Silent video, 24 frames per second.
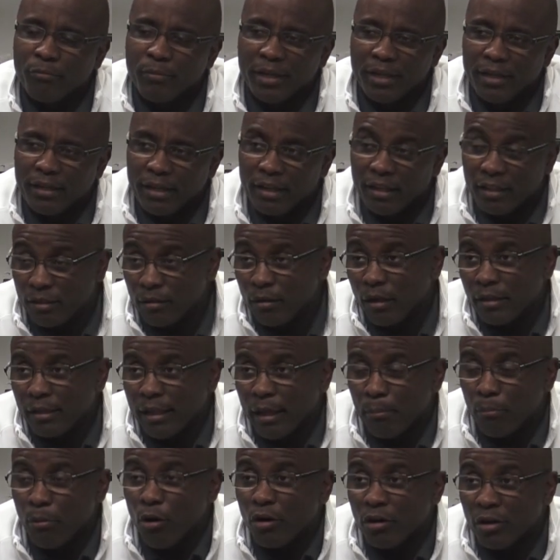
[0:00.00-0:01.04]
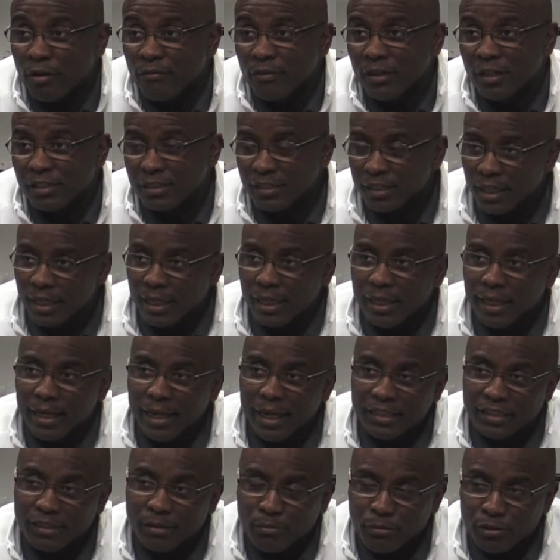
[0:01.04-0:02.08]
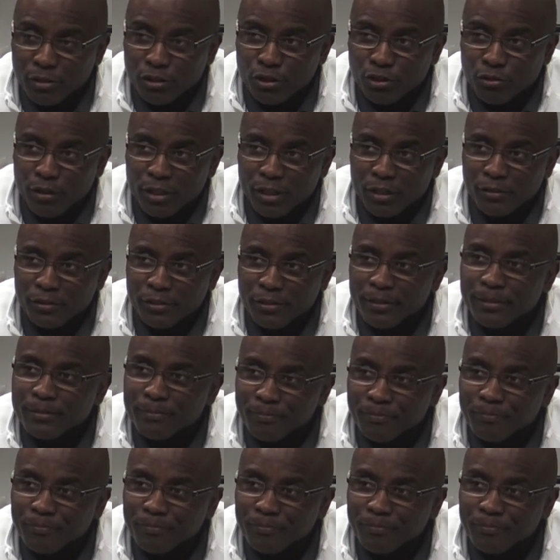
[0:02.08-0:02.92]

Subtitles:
me and that part of us as administrators.